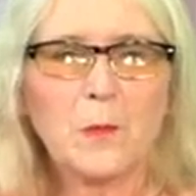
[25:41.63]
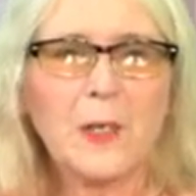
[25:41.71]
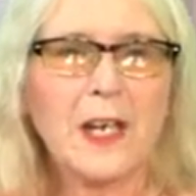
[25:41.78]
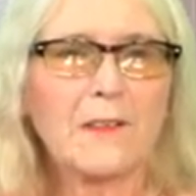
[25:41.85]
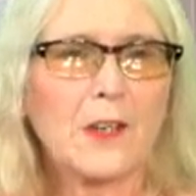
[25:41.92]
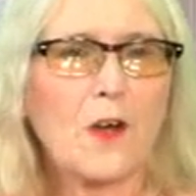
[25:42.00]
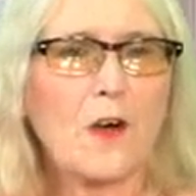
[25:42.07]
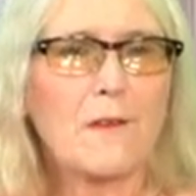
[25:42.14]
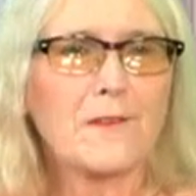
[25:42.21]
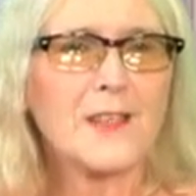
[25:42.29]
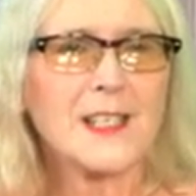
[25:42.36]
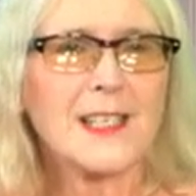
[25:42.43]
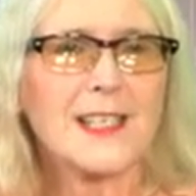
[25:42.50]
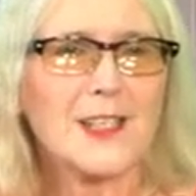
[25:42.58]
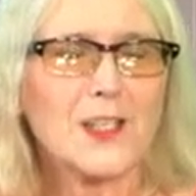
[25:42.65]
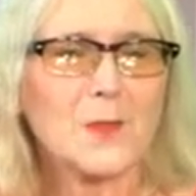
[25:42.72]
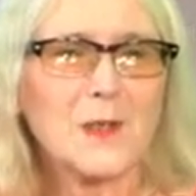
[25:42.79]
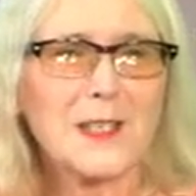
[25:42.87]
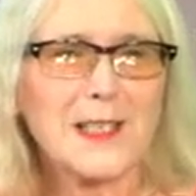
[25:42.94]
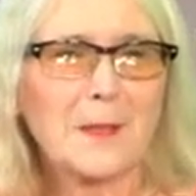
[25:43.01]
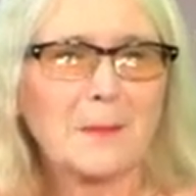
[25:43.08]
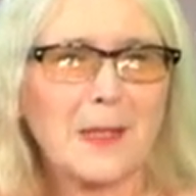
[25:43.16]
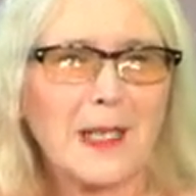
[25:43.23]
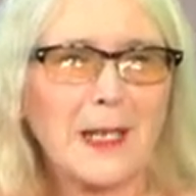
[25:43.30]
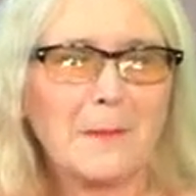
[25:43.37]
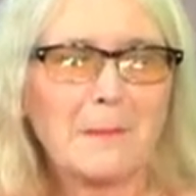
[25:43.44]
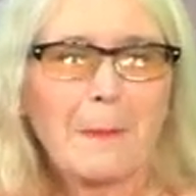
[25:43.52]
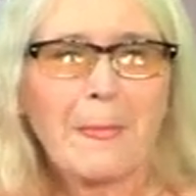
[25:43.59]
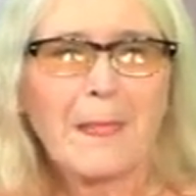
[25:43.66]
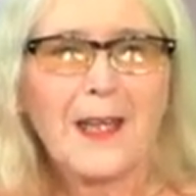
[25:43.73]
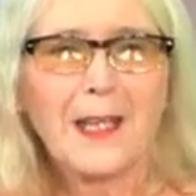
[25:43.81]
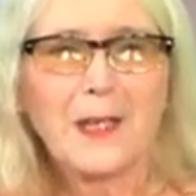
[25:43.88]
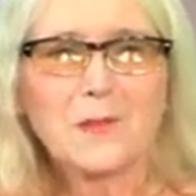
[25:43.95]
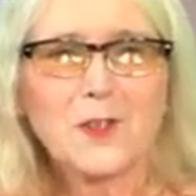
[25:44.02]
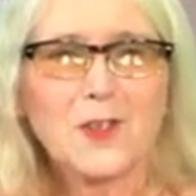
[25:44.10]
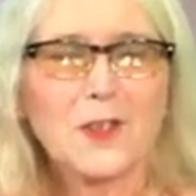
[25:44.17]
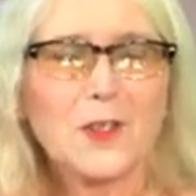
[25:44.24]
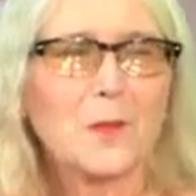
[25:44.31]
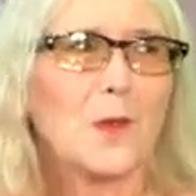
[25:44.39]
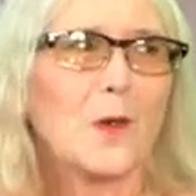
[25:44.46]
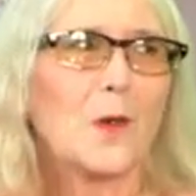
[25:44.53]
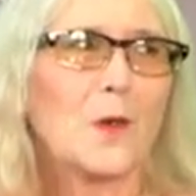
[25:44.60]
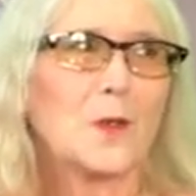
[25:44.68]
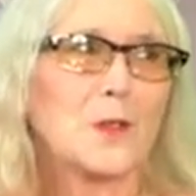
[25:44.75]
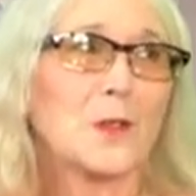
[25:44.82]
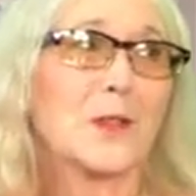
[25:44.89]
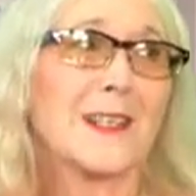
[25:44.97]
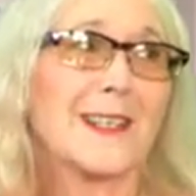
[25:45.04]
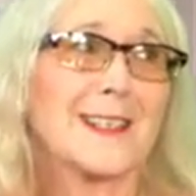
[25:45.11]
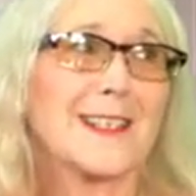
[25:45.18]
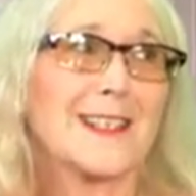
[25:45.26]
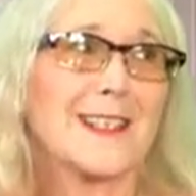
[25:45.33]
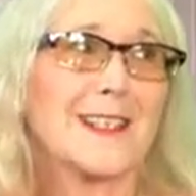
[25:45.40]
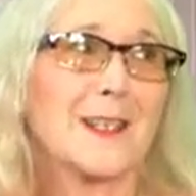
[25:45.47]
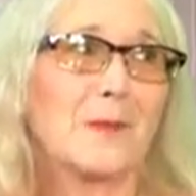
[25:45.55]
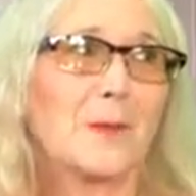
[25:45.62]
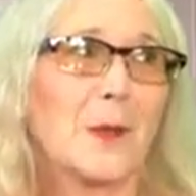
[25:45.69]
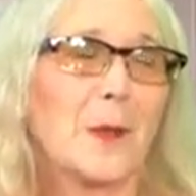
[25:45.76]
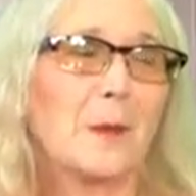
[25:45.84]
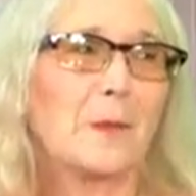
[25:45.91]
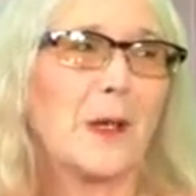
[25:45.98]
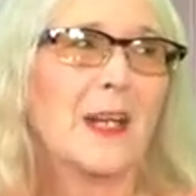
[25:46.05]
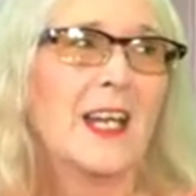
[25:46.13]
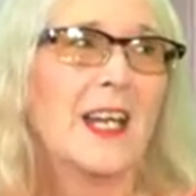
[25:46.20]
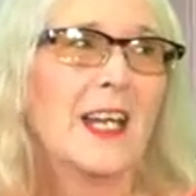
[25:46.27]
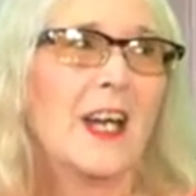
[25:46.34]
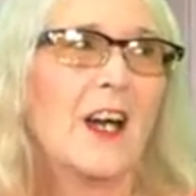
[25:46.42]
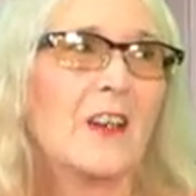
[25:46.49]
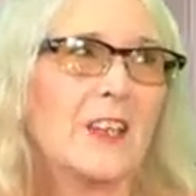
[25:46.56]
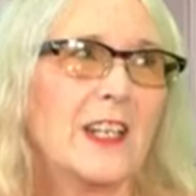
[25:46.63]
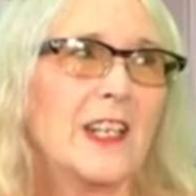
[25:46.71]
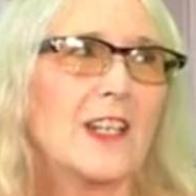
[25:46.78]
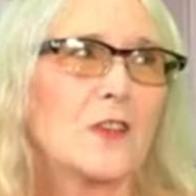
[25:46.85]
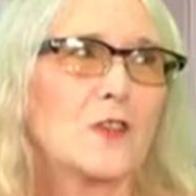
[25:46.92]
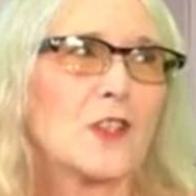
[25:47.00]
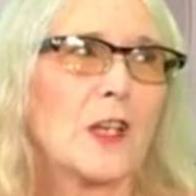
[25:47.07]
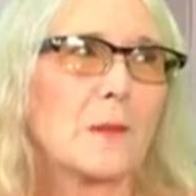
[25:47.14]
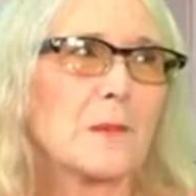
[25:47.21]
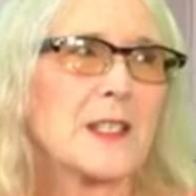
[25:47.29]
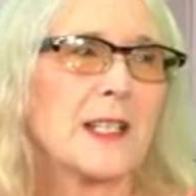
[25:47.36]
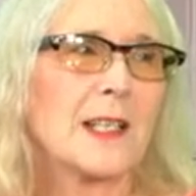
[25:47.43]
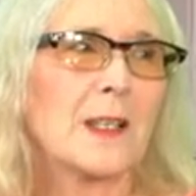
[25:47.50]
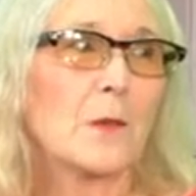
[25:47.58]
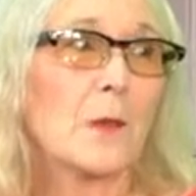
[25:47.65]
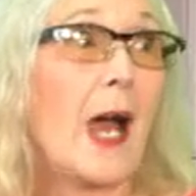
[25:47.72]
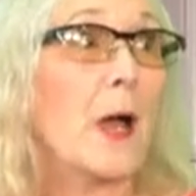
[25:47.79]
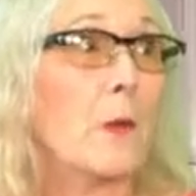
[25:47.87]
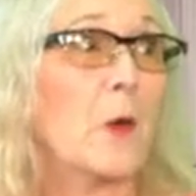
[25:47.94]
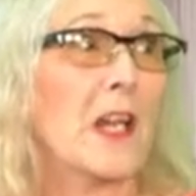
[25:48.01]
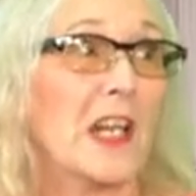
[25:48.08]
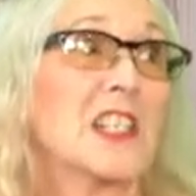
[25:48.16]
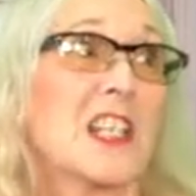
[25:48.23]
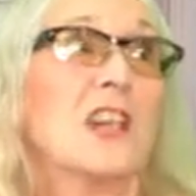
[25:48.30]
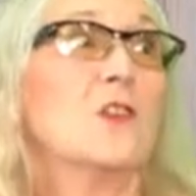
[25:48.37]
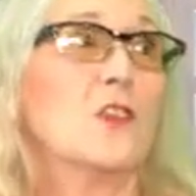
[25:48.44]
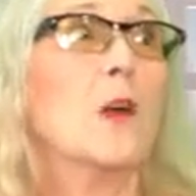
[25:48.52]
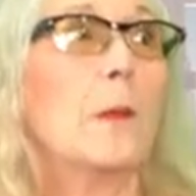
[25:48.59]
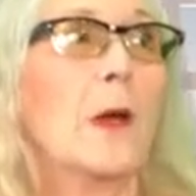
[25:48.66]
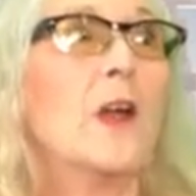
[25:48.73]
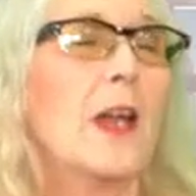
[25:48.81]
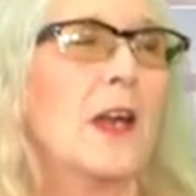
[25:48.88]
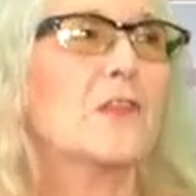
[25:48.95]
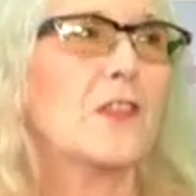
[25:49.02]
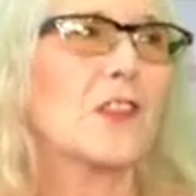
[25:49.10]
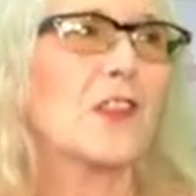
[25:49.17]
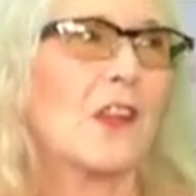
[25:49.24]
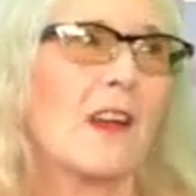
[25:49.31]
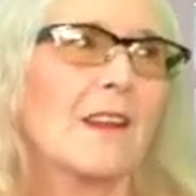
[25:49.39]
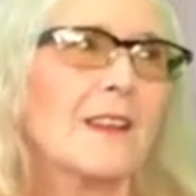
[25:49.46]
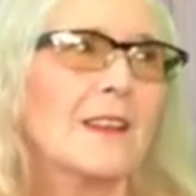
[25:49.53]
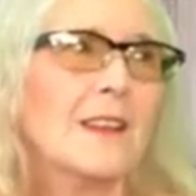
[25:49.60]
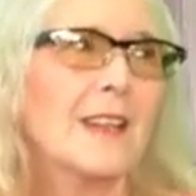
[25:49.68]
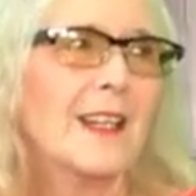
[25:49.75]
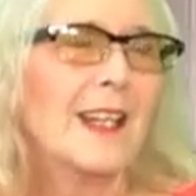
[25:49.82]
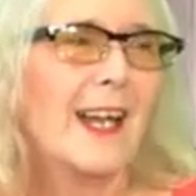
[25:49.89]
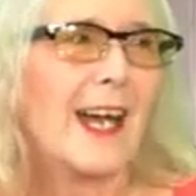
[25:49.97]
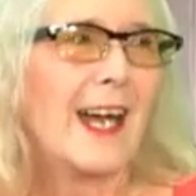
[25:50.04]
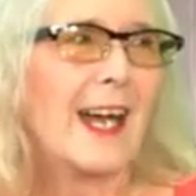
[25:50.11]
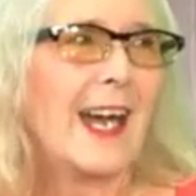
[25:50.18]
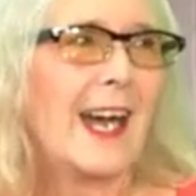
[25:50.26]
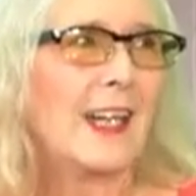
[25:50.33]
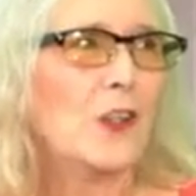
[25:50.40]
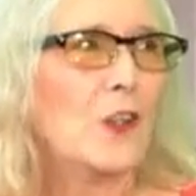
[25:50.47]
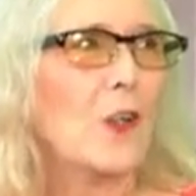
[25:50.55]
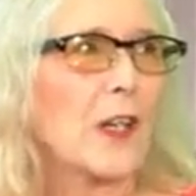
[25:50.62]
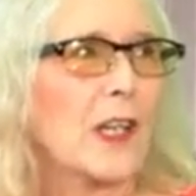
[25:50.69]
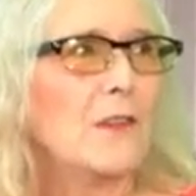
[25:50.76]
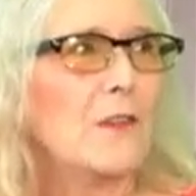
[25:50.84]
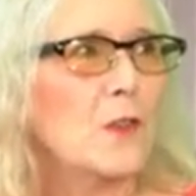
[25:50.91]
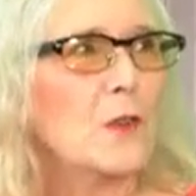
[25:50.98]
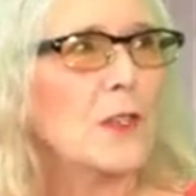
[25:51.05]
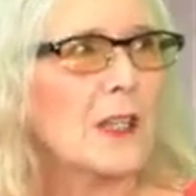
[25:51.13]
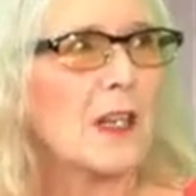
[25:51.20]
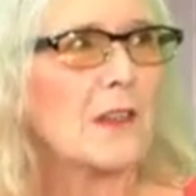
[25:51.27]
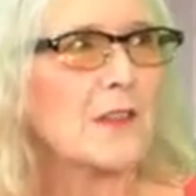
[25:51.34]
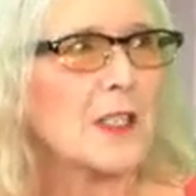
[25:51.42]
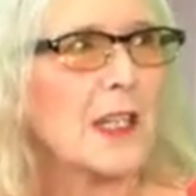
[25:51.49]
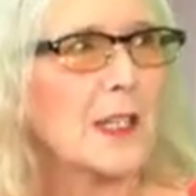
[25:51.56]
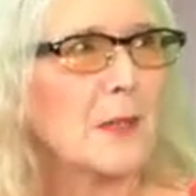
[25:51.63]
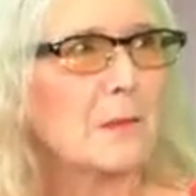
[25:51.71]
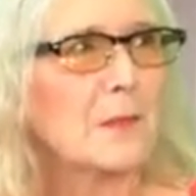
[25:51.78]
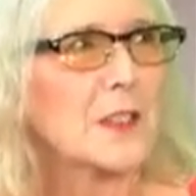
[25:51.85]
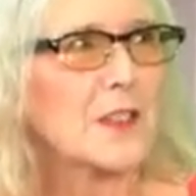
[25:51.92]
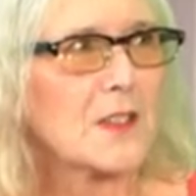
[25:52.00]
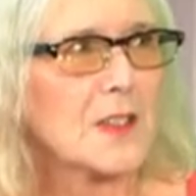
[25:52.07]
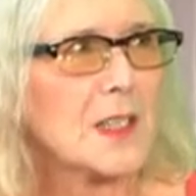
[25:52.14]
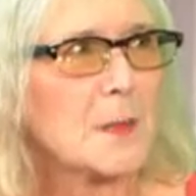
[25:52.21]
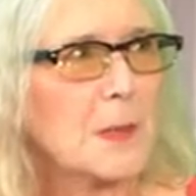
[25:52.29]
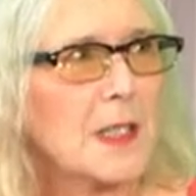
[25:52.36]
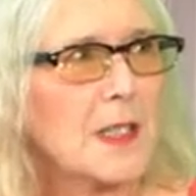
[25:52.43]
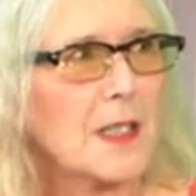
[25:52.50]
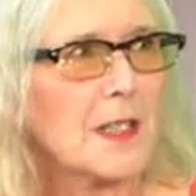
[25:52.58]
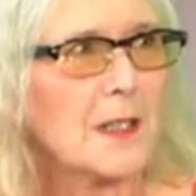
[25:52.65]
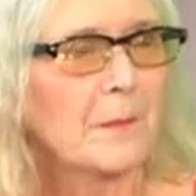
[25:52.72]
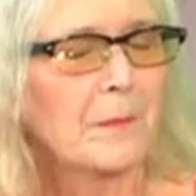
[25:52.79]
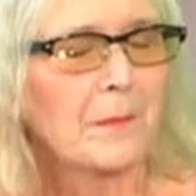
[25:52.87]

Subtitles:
we have a conversation with somebody, and I'm sure that we all do this at some point. But our ego jumps in, and I want to tell you about everything. And not give you enough time to speak.